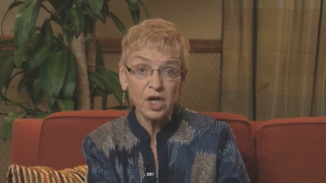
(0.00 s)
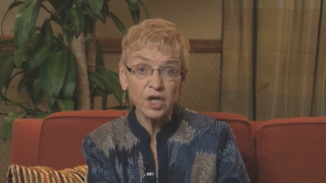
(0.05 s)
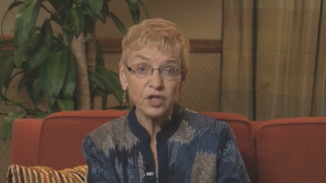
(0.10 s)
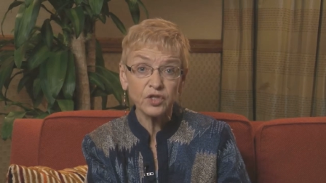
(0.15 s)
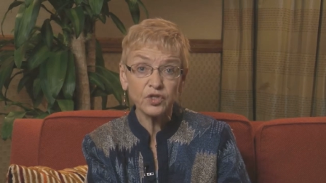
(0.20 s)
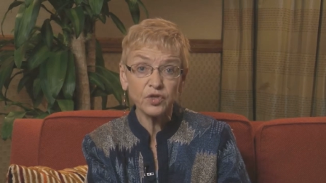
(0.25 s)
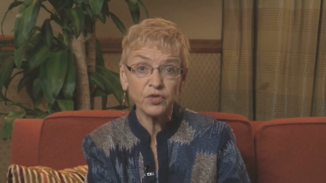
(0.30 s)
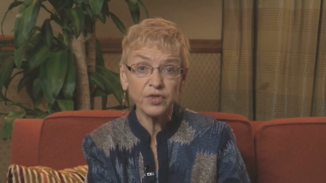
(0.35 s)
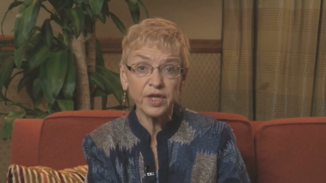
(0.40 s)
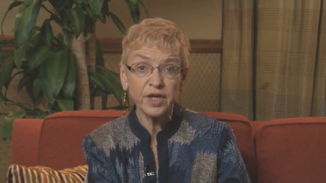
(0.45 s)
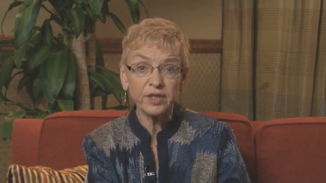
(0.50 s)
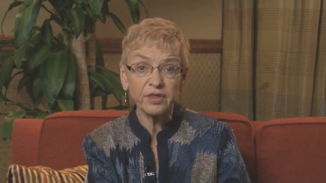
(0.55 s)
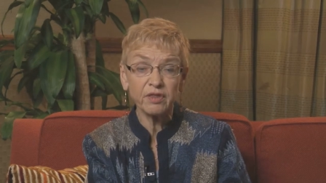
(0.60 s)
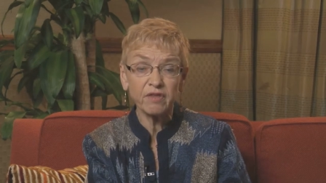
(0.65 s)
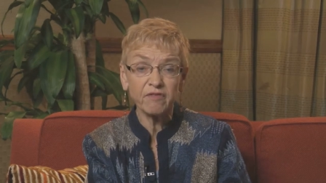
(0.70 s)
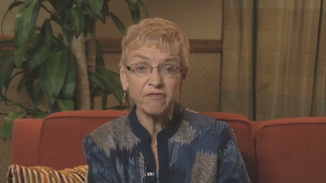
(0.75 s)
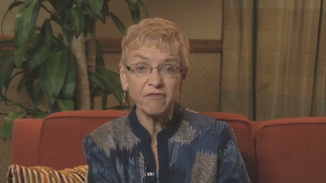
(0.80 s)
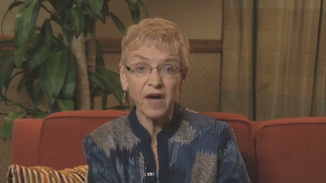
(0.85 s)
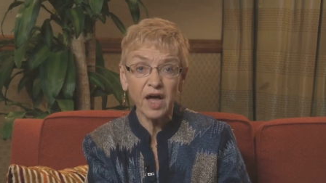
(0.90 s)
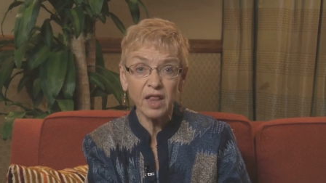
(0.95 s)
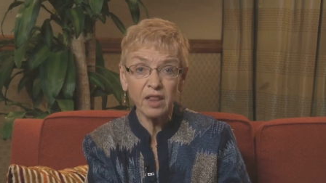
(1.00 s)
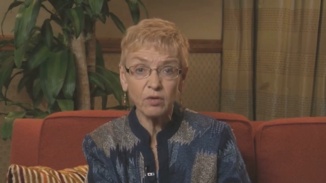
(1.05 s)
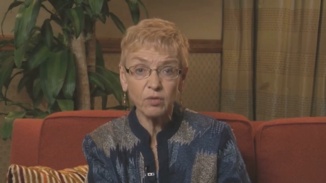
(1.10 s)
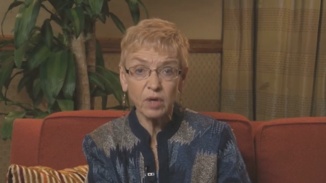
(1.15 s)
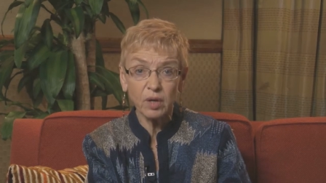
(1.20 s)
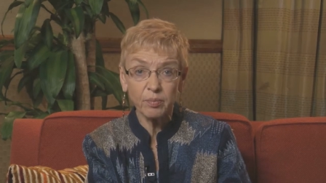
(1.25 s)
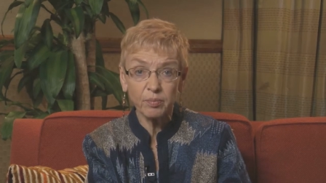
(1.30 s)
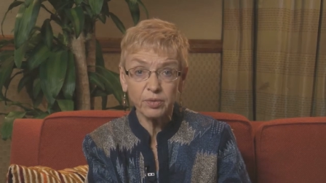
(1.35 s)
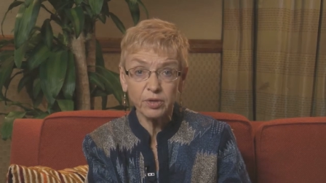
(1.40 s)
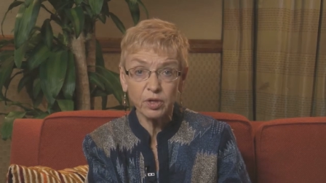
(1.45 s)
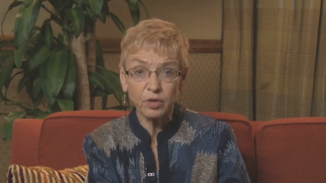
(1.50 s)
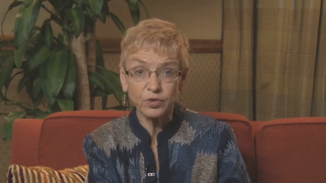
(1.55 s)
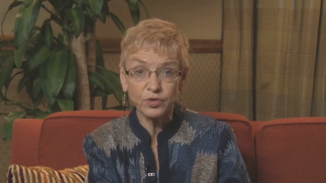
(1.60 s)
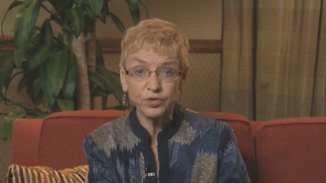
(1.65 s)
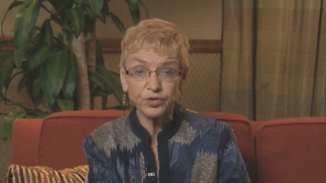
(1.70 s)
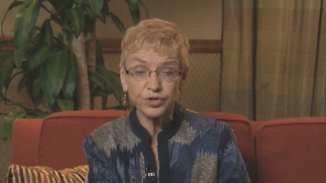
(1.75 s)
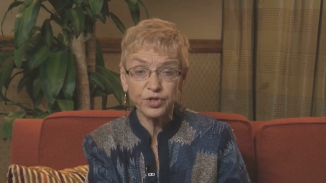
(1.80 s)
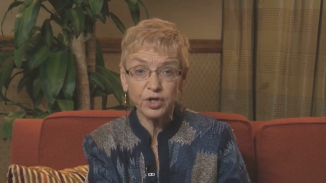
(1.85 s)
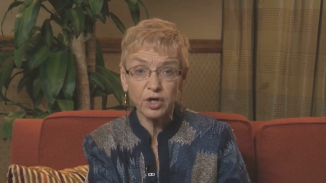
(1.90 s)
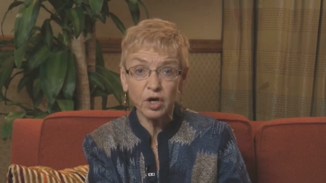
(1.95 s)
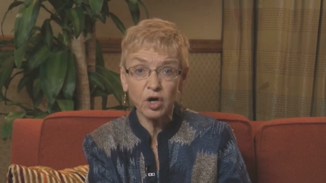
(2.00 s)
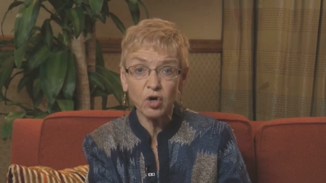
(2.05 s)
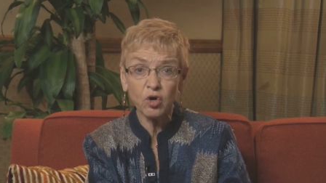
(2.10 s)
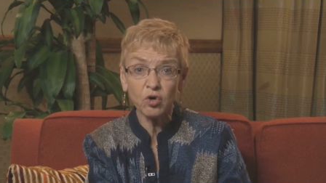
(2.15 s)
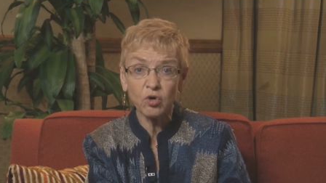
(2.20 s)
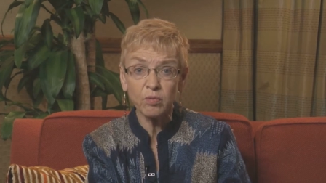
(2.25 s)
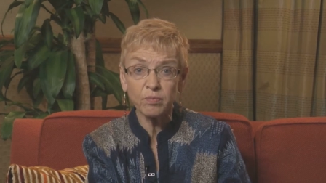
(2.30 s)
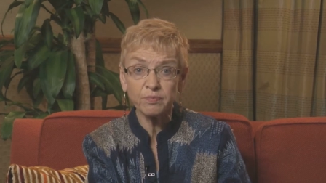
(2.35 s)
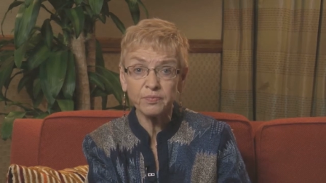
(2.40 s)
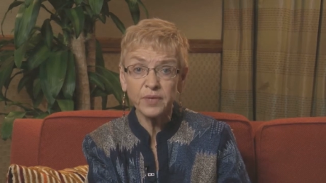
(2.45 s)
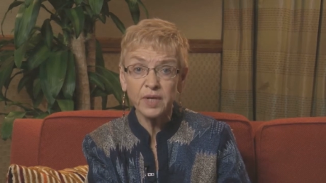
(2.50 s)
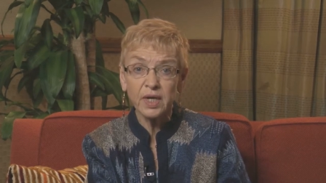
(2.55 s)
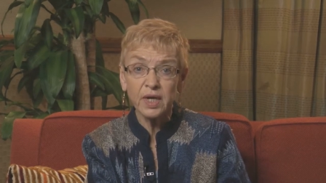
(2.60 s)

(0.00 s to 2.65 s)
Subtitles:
So then the follow-up closer to home